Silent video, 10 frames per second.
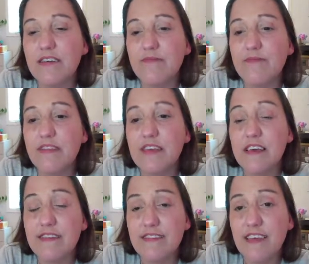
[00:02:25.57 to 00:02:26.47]

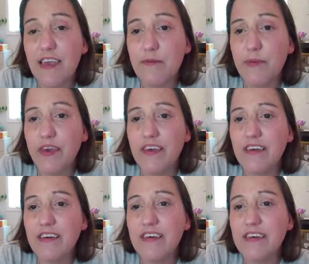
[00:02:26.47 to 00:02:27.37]

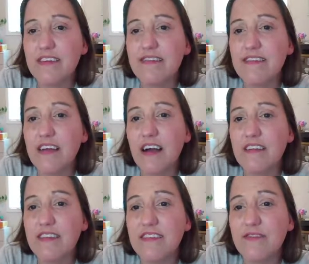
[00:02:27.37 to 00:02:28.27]
landscaping, it's
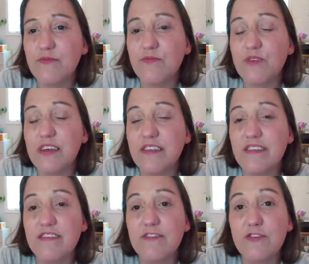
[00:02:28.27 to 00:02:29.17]
got this
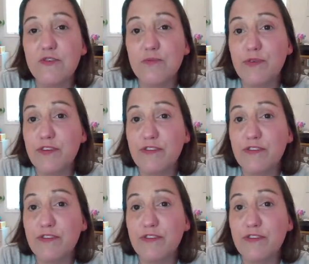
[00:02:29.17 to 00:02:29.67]
really super,